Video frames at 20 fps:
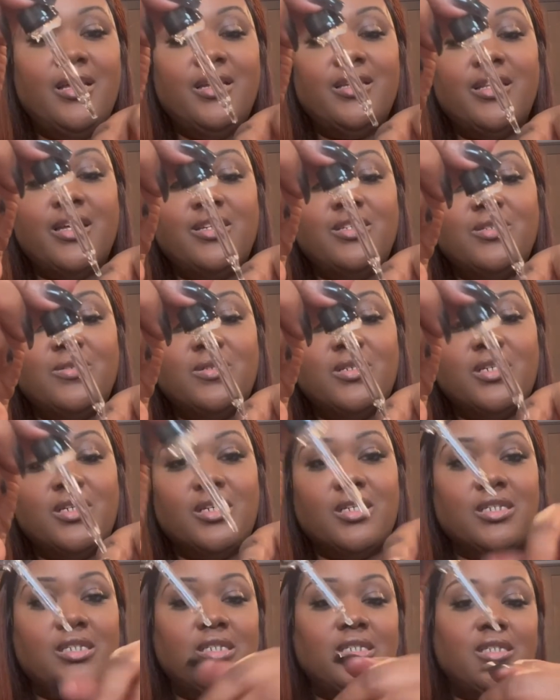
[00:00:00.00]
They do
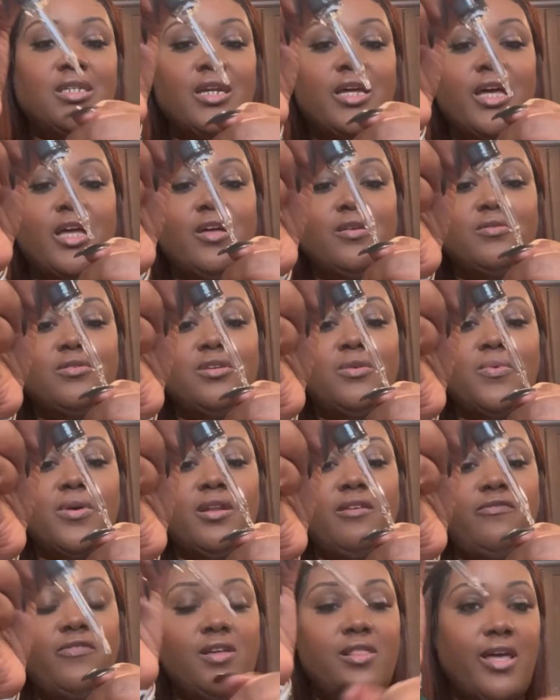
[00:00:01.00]
this, you know, you
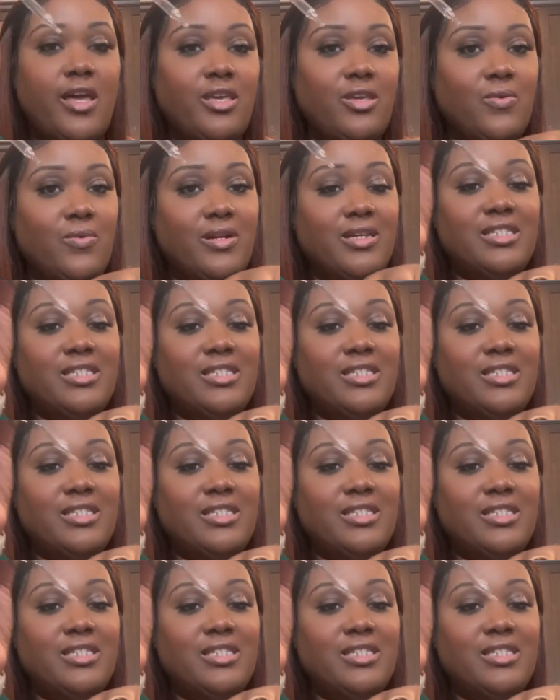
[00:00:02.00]
wanna feel like you're in a